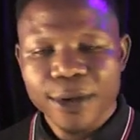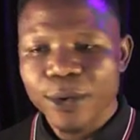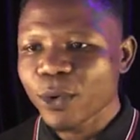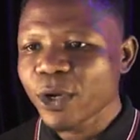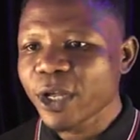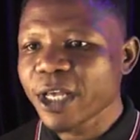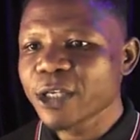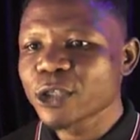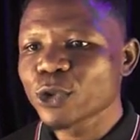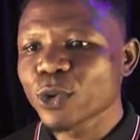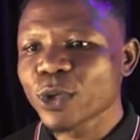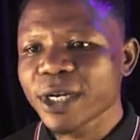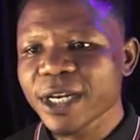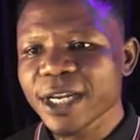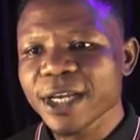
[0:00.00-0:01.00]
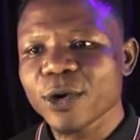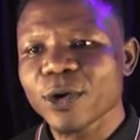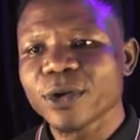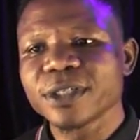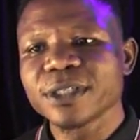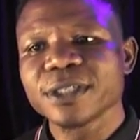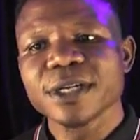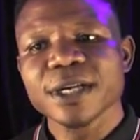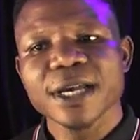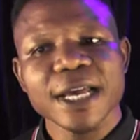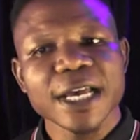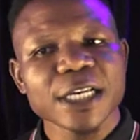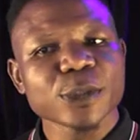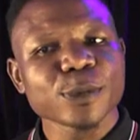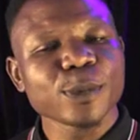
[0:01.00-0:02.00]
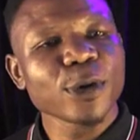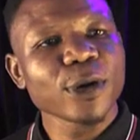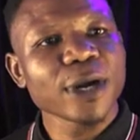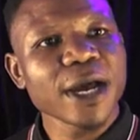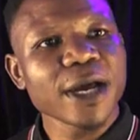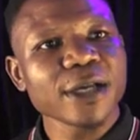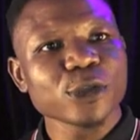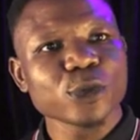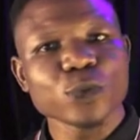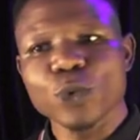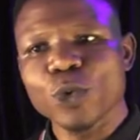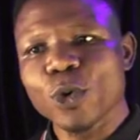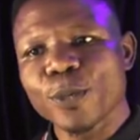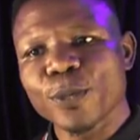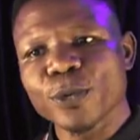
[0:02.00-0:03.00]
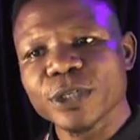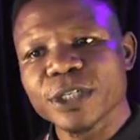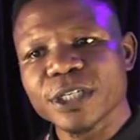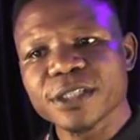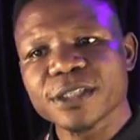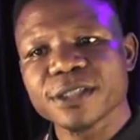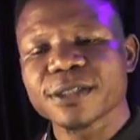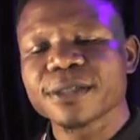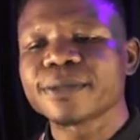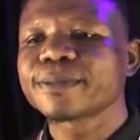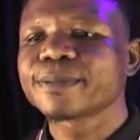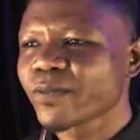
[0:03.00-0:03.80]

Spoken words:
Okay, so click on Explorer to open it.